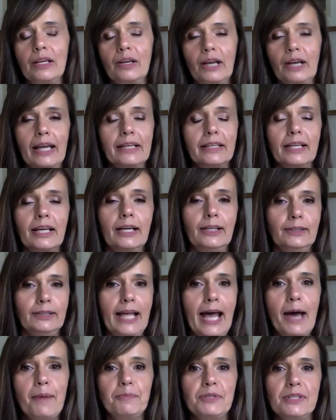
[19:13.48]
can
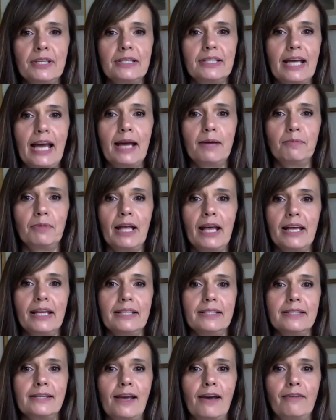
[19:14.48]
collapse the
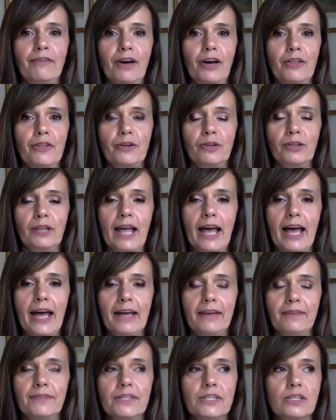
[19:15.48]
timelines of other
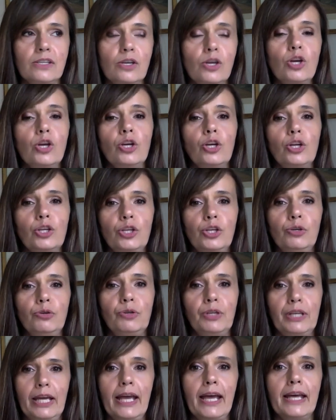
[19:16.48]
lives, you
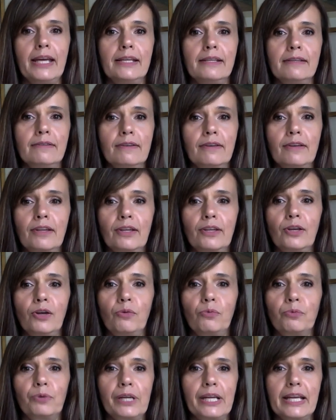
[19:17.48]
can,
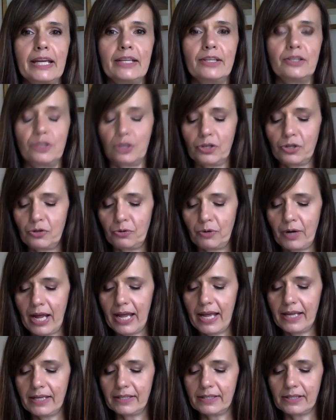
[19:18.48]

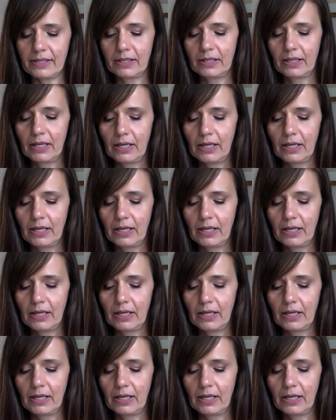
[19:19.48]
reintegrate